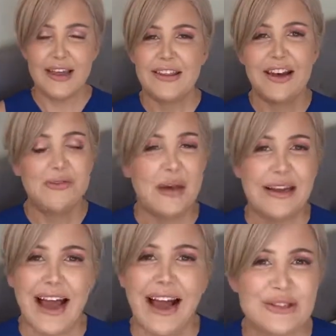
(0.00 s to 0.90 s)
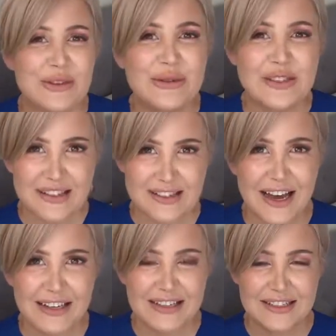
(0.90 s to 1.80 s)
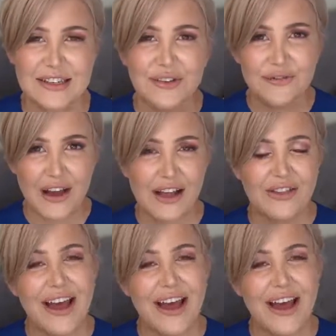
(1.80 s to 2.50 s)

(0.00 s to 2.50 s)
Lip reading: There have been actual studies that have found